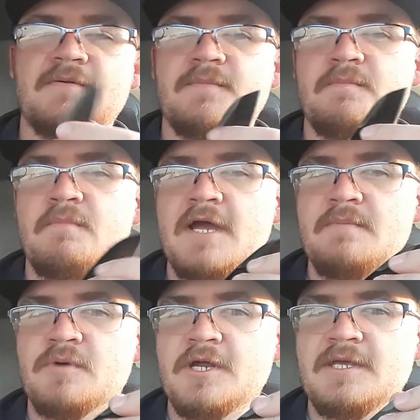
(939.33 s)

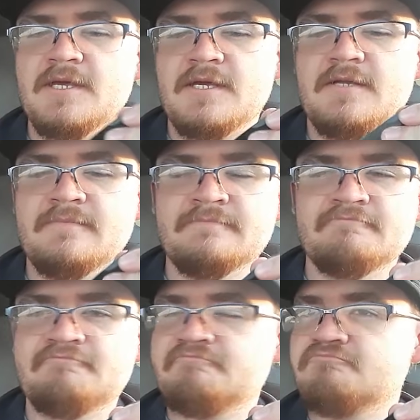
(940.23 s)
Might break in.
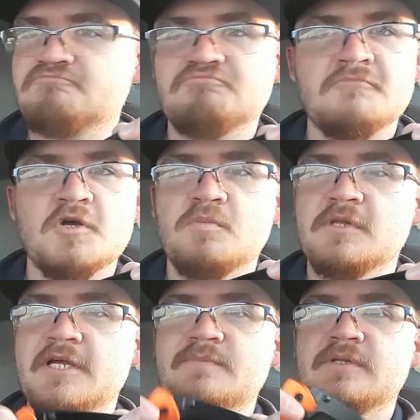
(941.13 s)
No
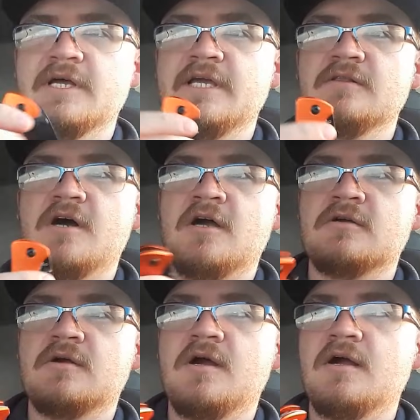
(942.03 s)
blade play,
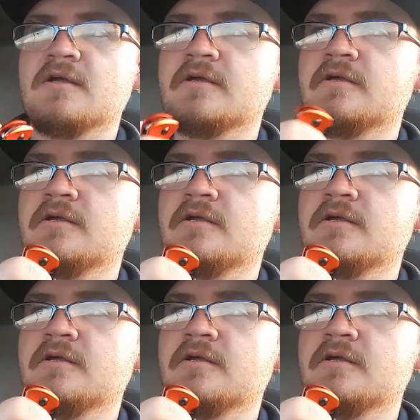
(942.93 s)
lock rock.